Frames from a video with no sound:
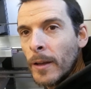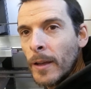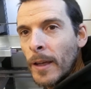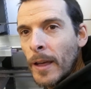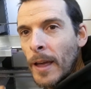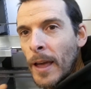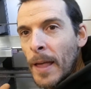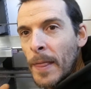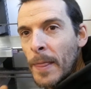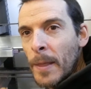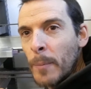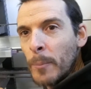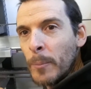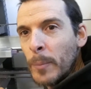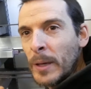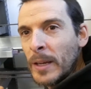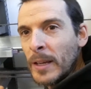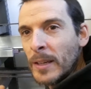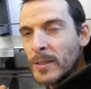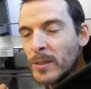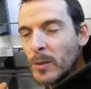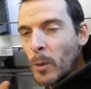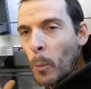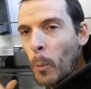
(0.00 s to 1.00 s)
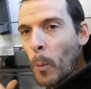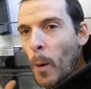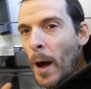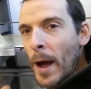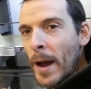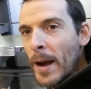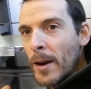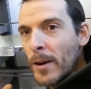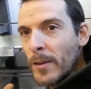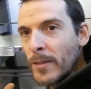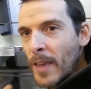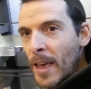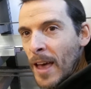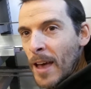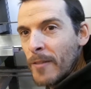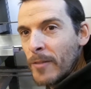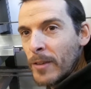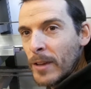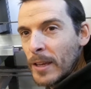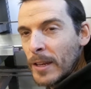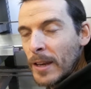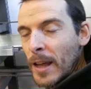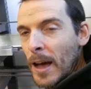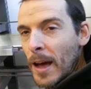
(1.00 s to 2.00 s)
in them because the wire is heavy
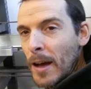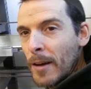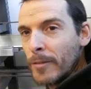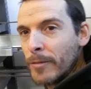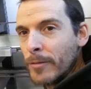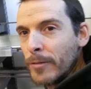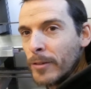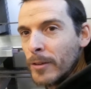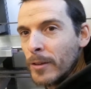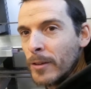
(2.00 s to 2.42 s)
enough.